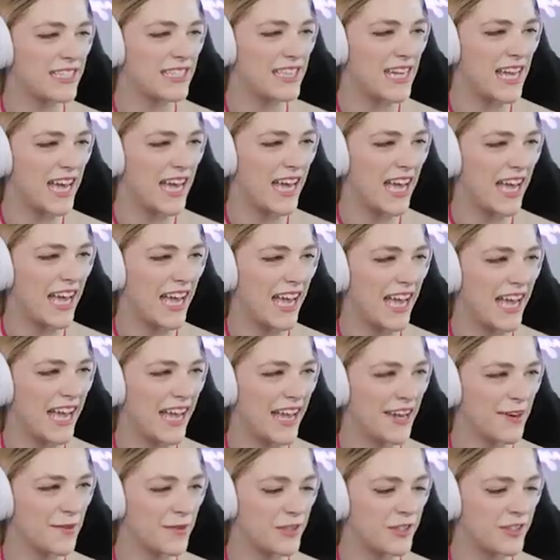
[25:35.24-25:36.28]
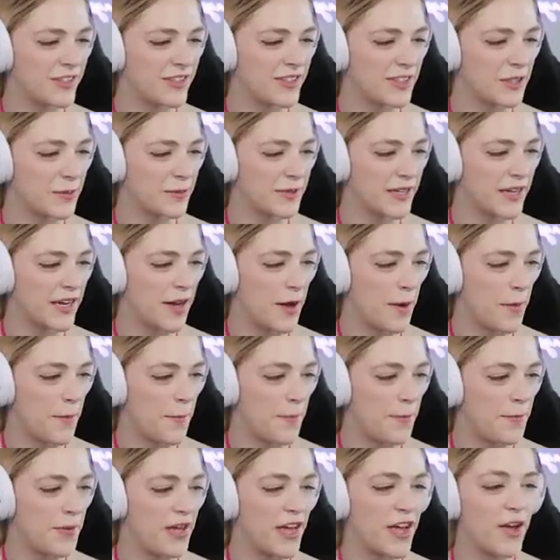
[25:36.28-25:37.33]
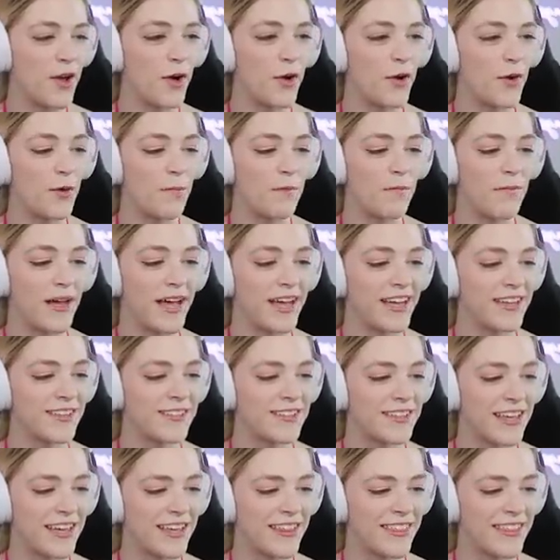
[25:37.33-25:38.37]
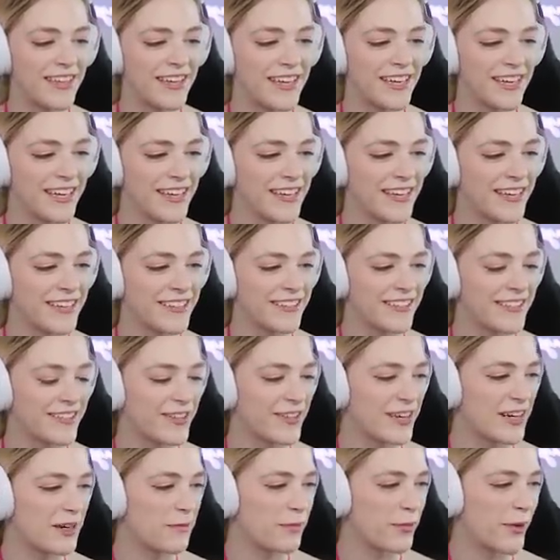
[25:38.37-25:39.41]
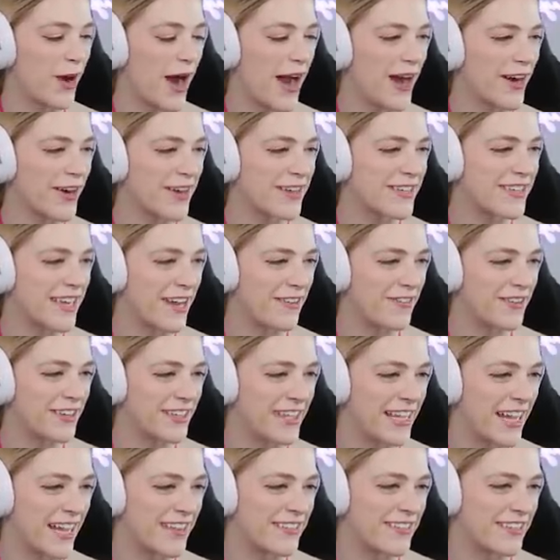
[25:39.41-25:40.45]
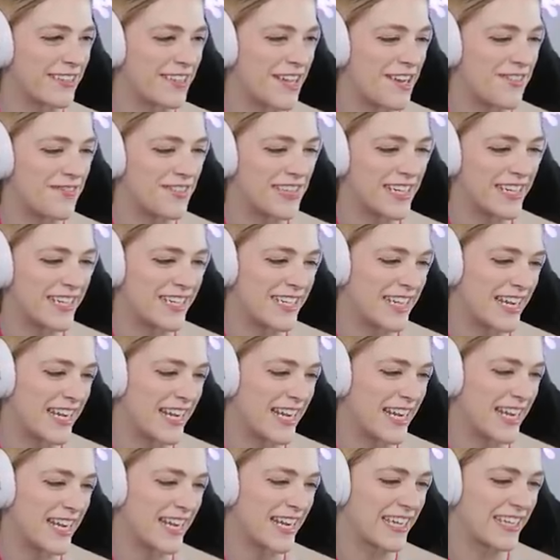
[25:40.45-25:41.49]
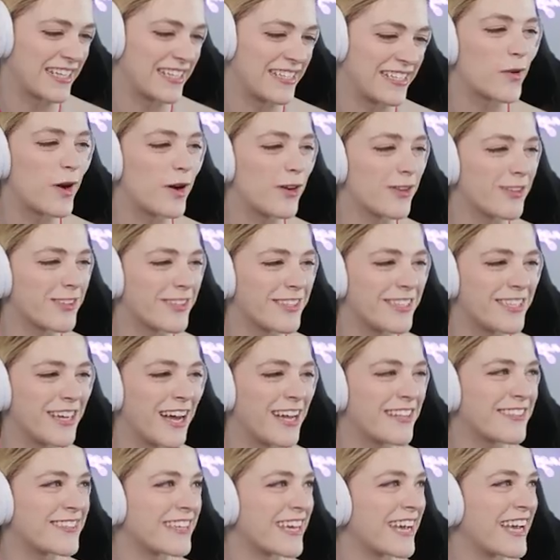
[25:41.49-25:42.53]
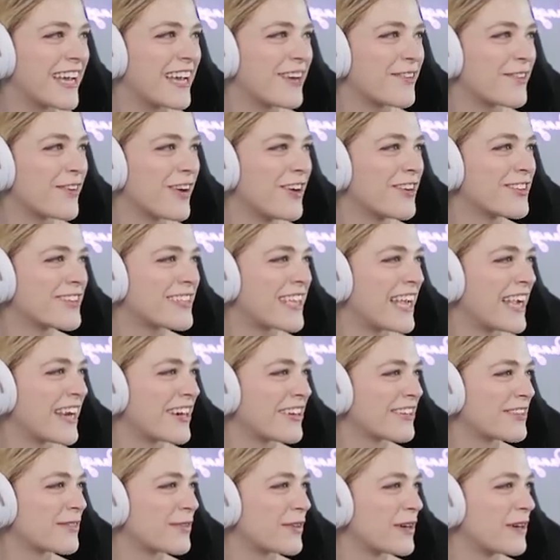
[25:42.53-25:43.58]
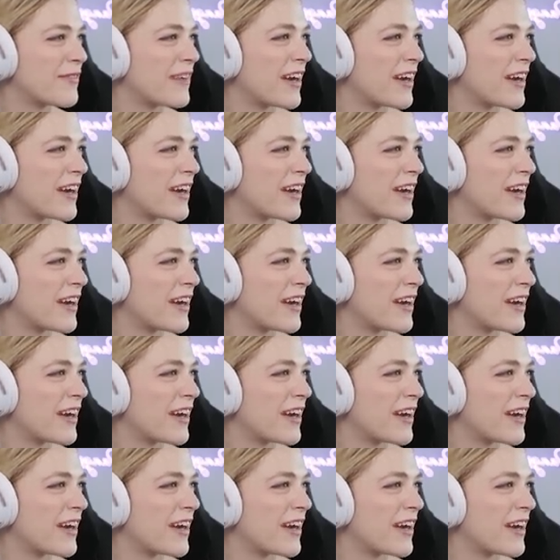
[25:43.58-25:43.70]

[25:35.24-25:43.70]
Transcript: Day, which is gonna be a big old mess, I think, considering Briar definitely has a Love Day date and Rose doesn't, and Rose cares more